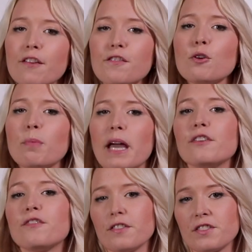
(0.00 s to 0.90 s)
If you
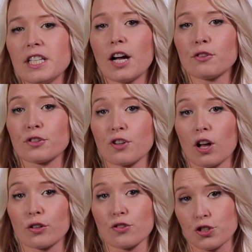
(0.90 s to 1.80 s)
paid
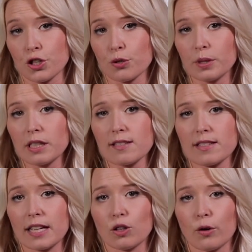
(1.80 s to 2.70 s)
$1,500 to your real
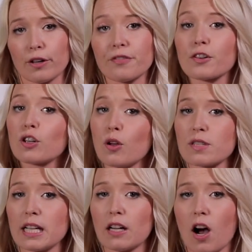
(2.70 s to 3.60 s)
estate lawyer for
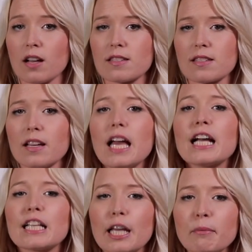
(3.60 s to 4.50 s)
closing costs,
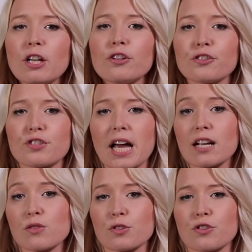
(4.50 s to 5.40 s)
claim it on your
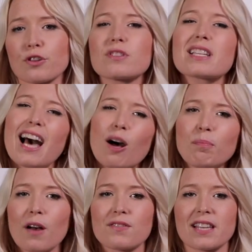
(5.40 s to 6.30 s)
tax return to
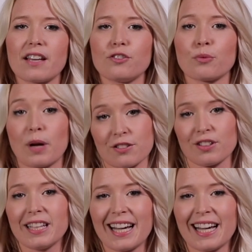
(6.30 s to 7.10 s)
help offset your rental